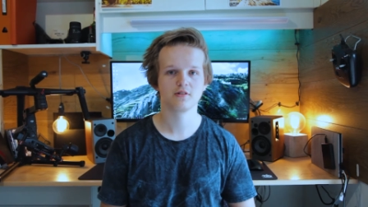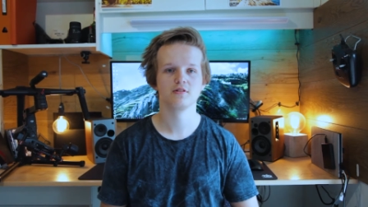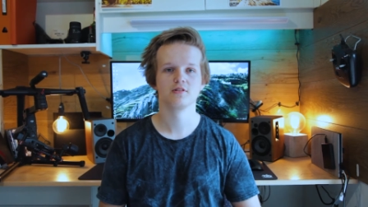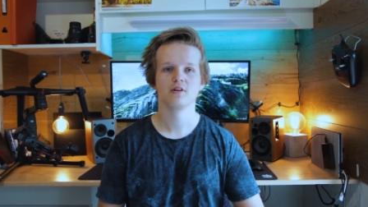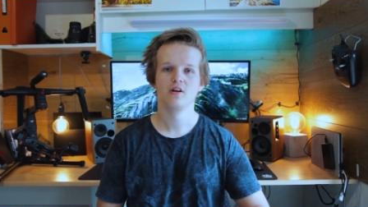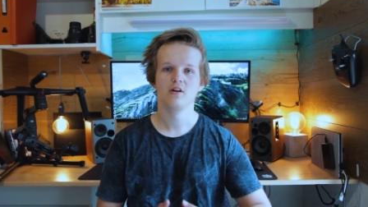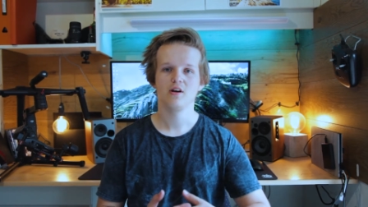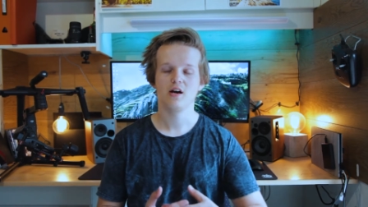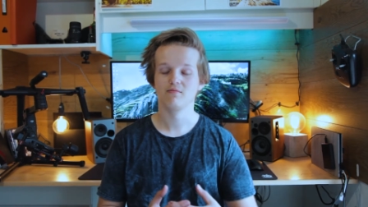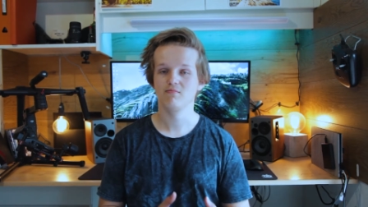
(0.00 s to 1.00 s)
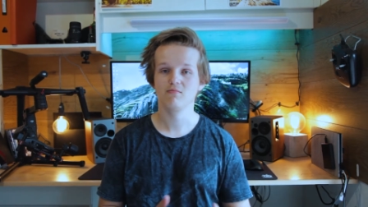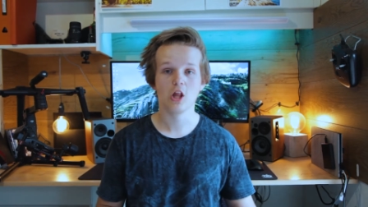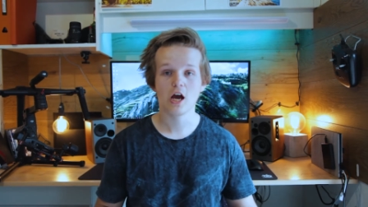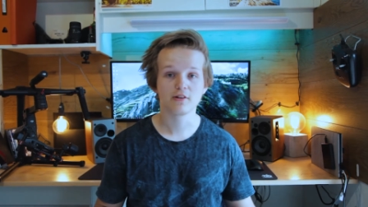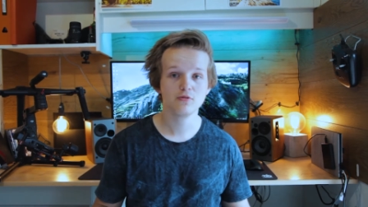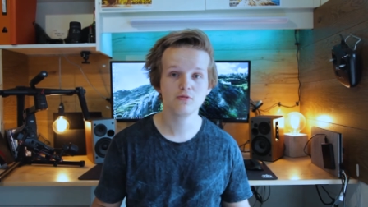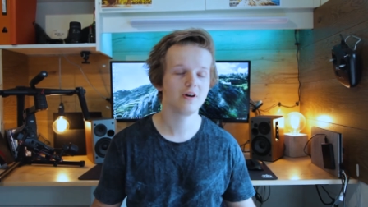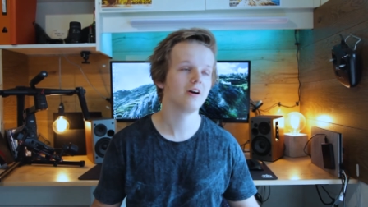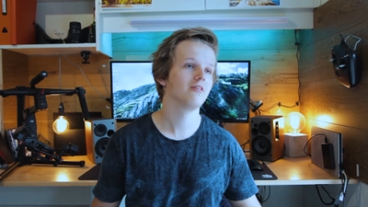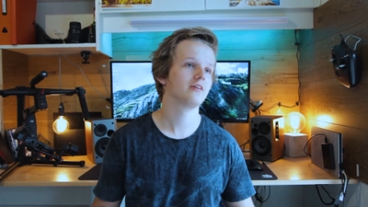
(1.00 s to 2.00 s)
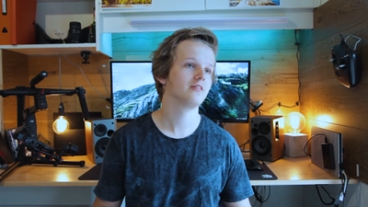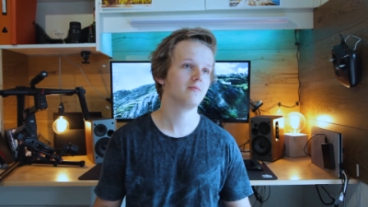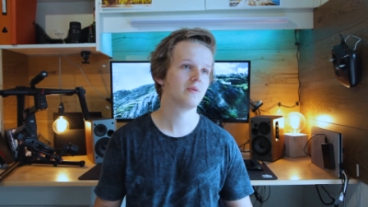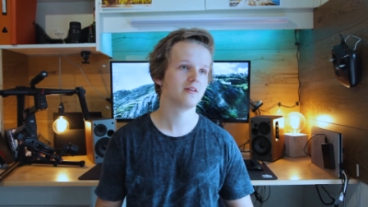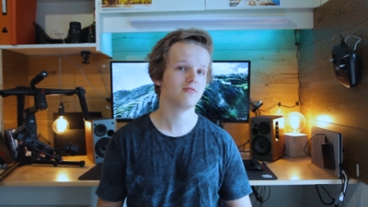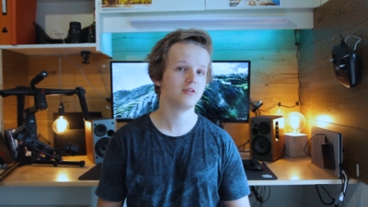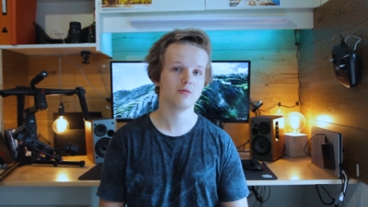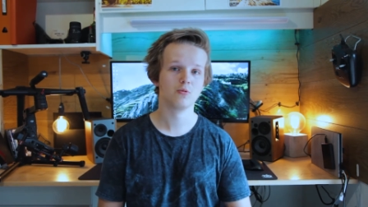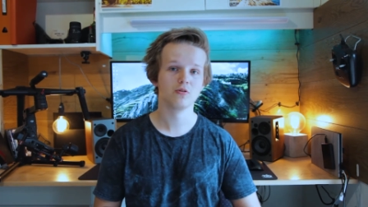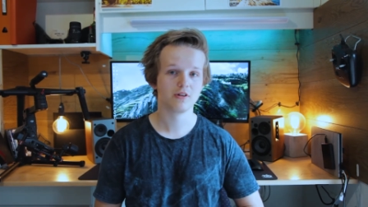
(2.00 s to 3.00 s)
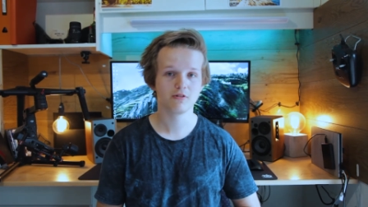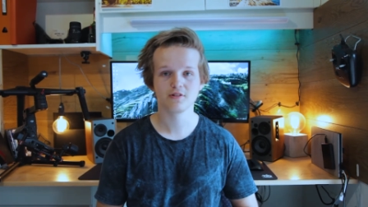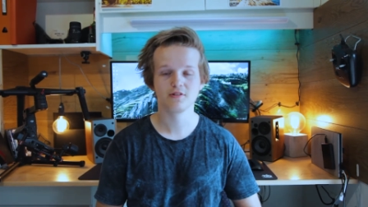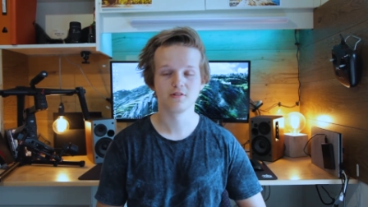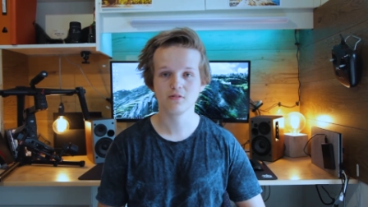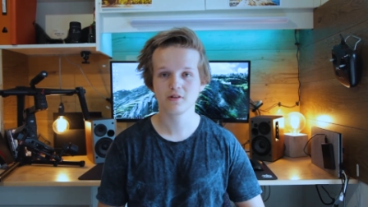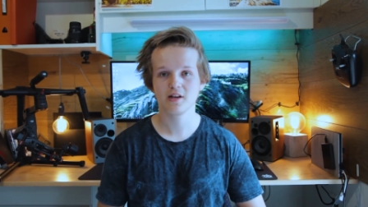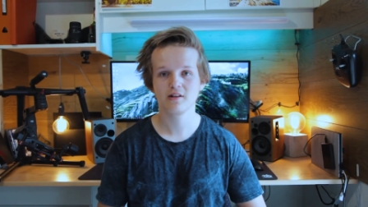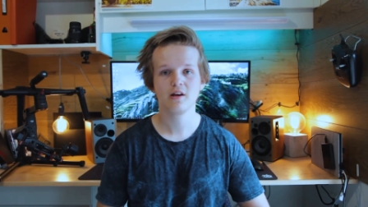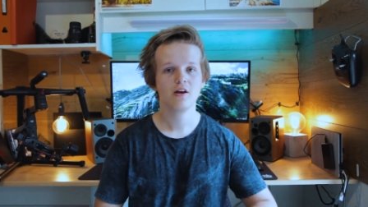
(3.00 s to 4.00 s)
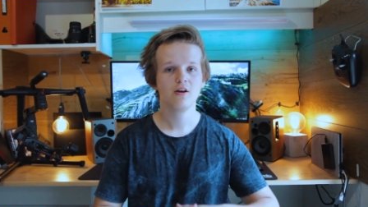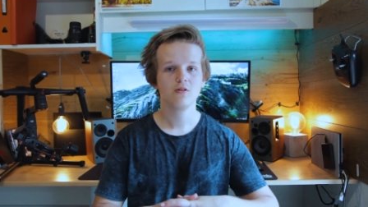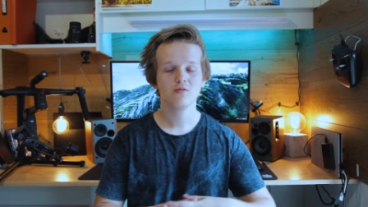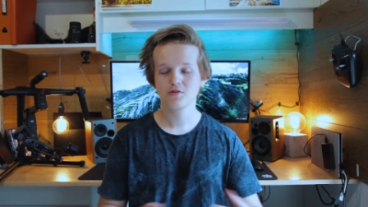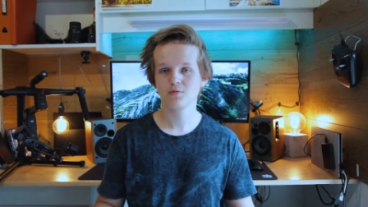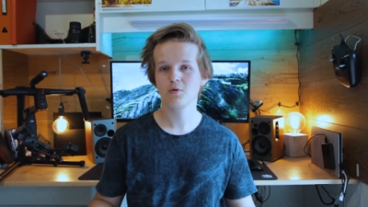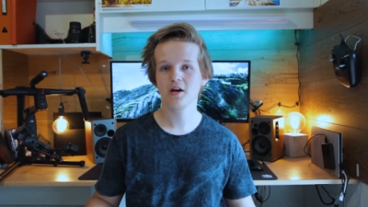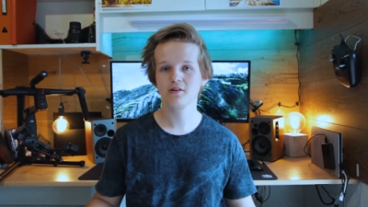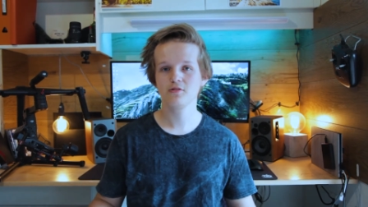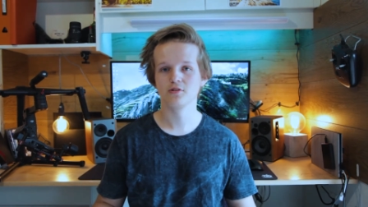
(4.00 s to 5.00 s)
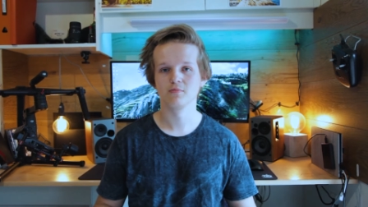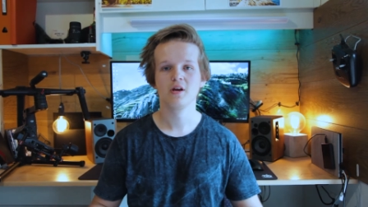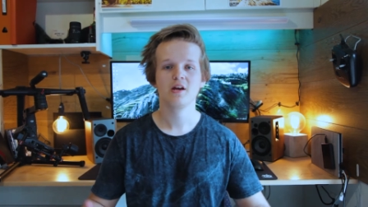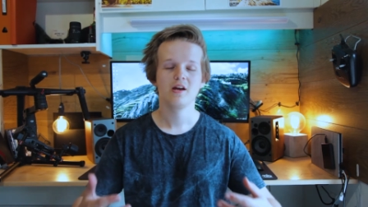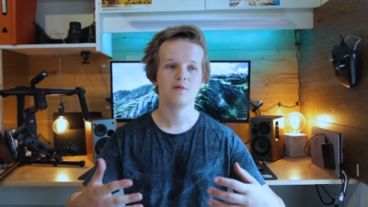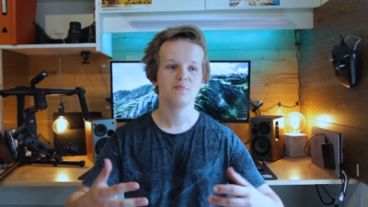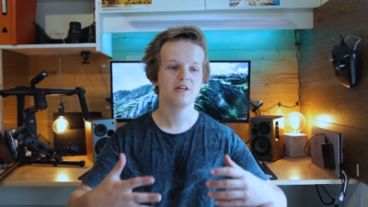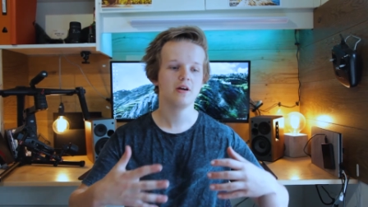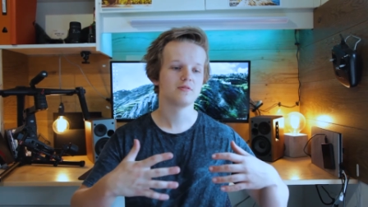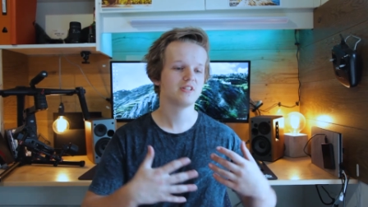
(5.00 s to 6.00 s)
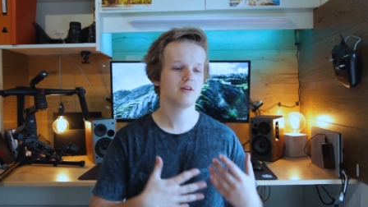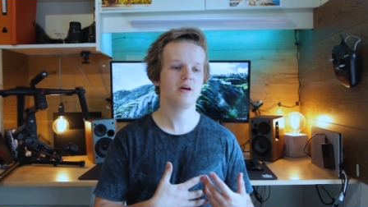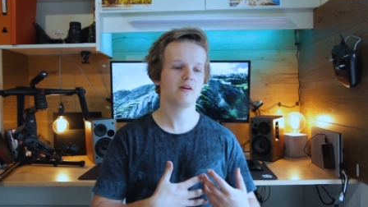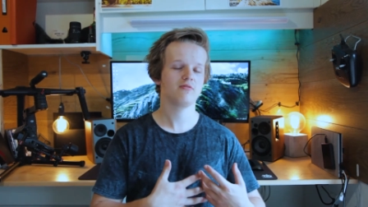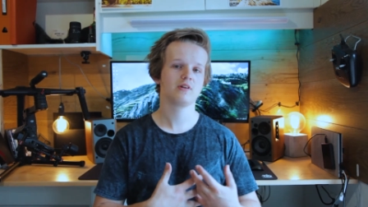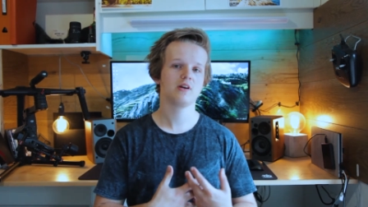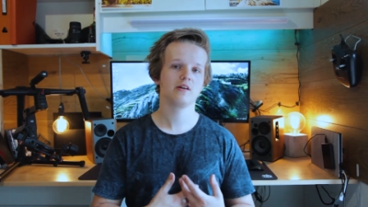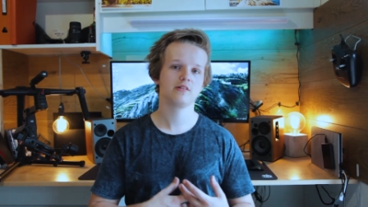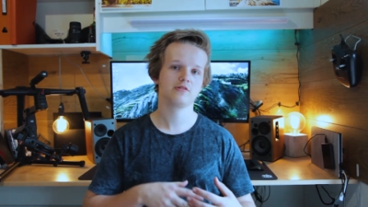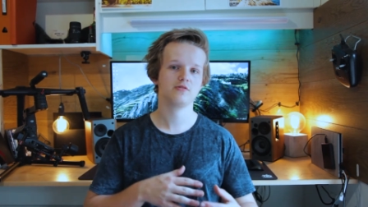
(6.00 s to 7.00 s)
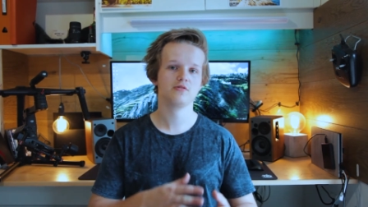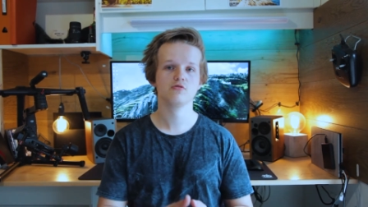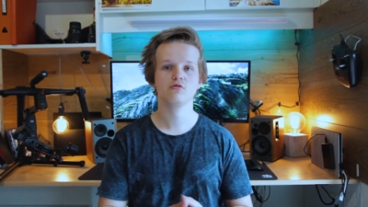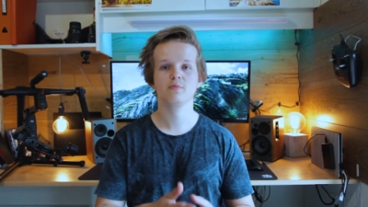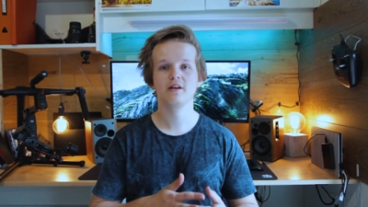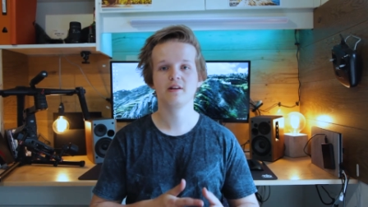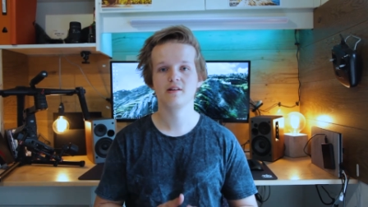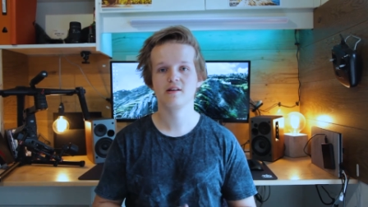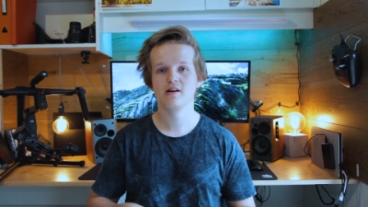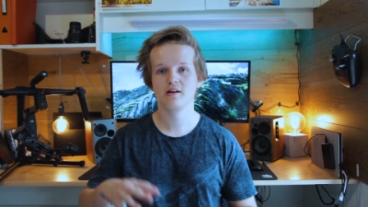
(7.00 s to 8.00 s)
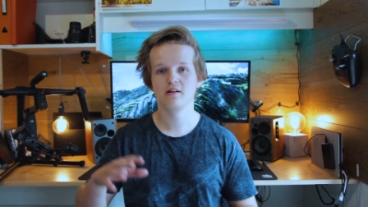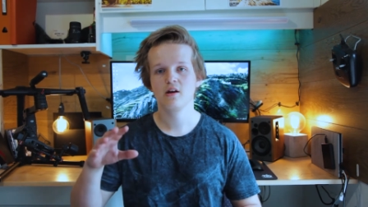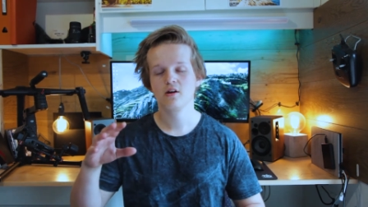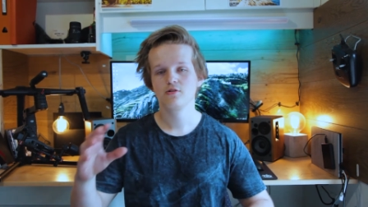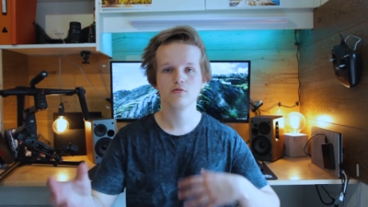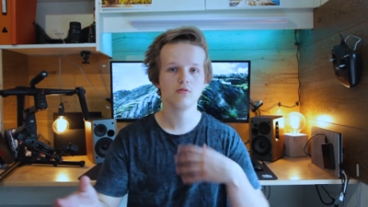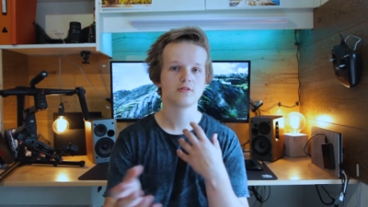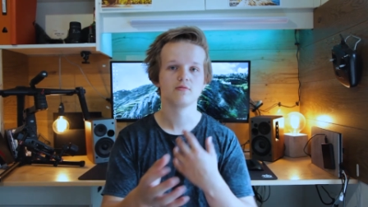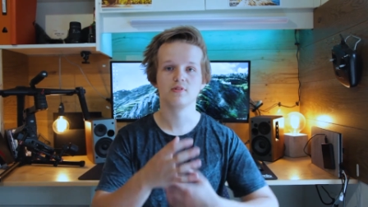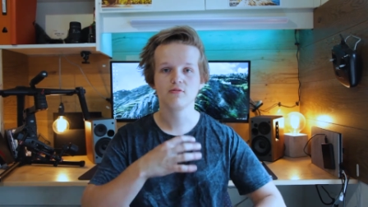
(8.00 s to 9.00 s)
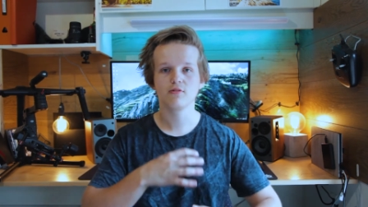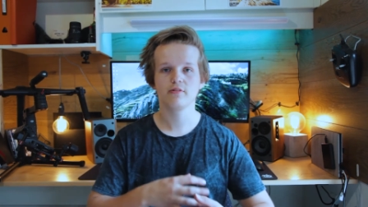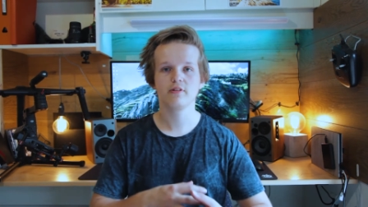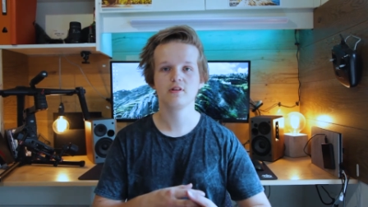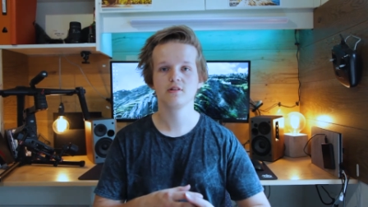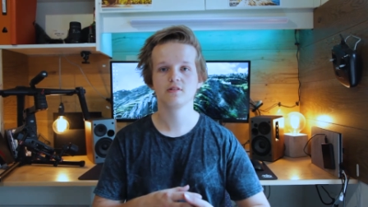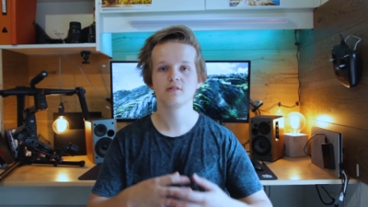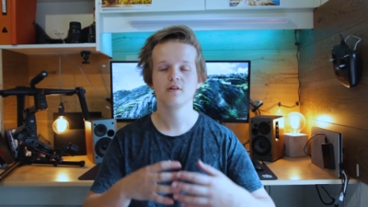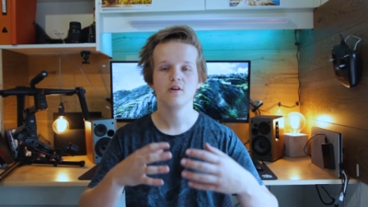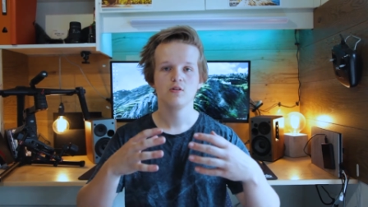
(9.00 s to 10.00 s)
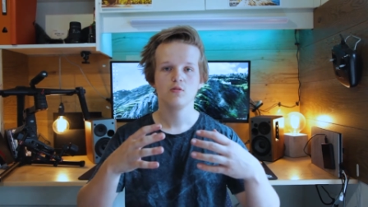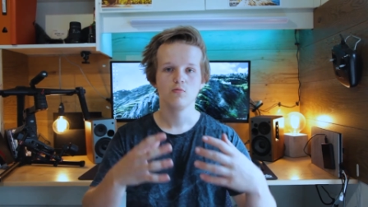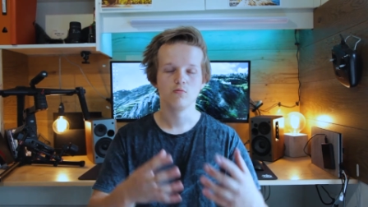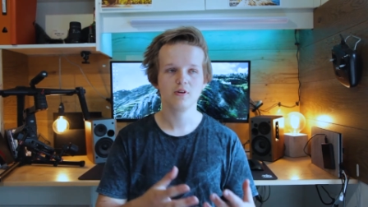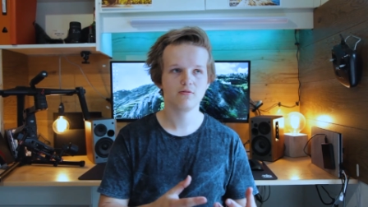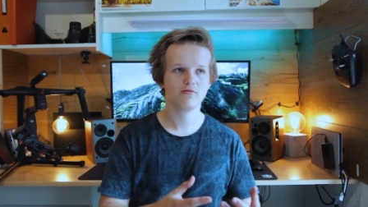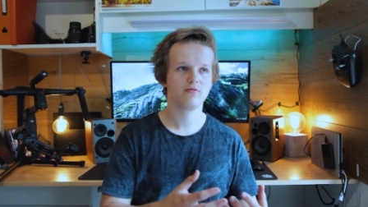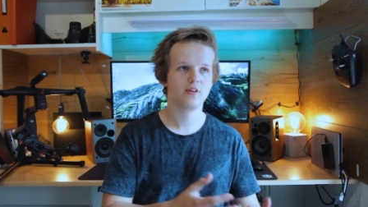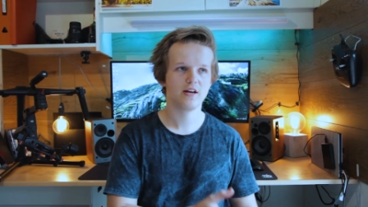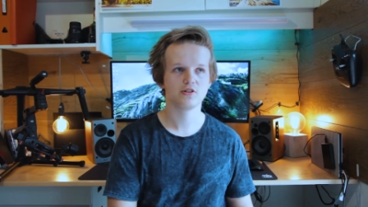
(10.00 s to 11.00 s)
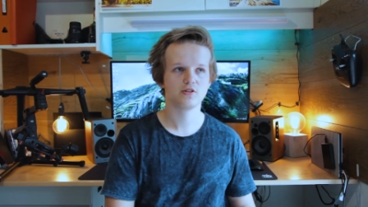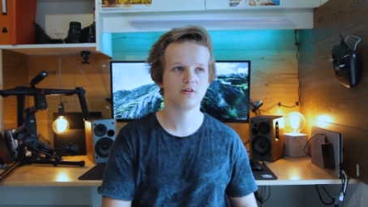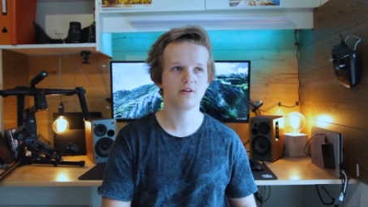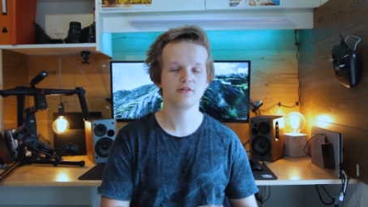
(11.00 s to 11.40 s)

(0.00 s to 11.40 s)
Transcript: because I like to. I reckon they make the video more interesting to look at, which is why I use them and being able to step back from the car let you zoom in and out, do lots of different things with that shot.